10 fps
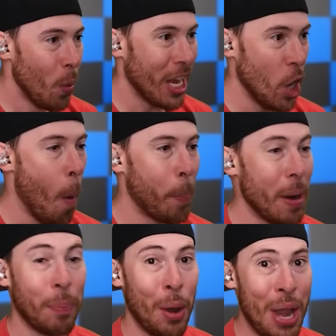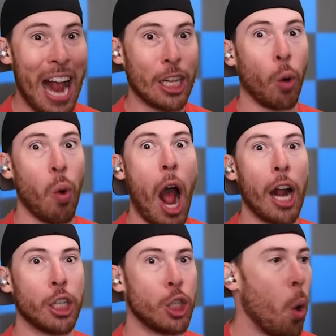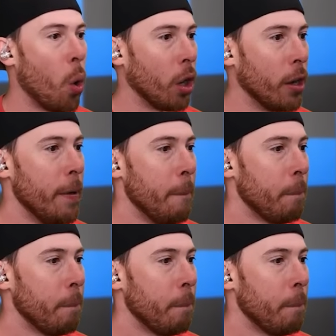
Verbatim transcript: We can open up the net garage door.